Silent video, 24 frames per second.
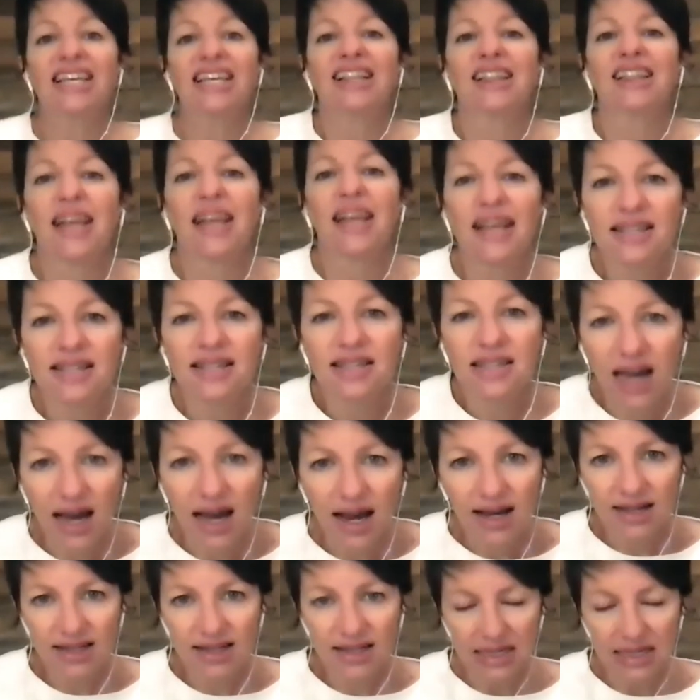less
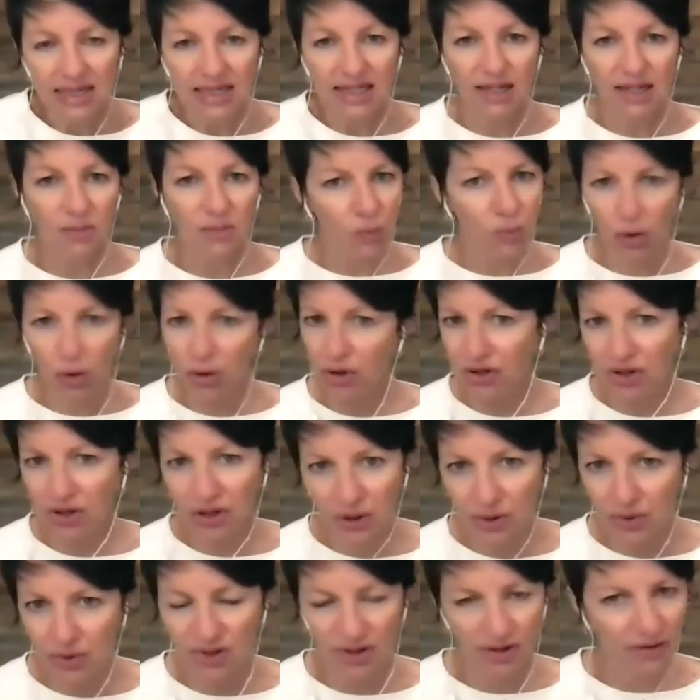toxic and more
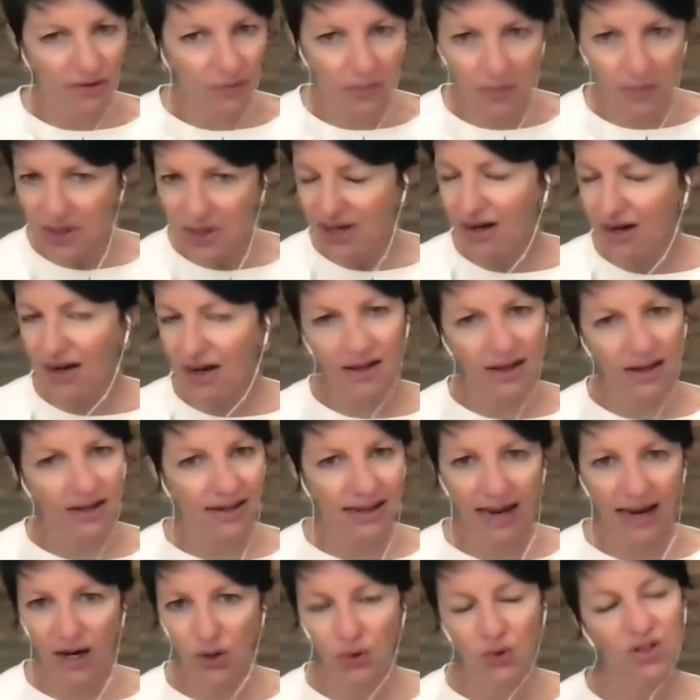inclusive, beyond a
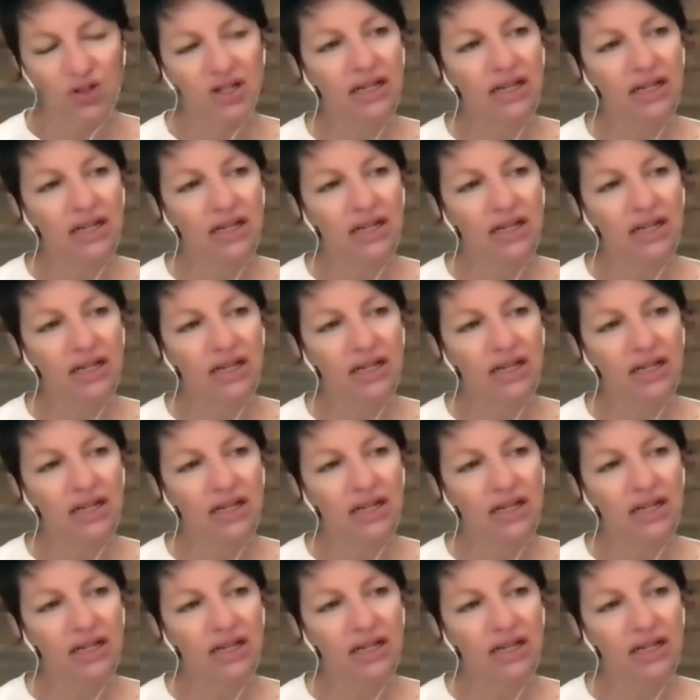doubt.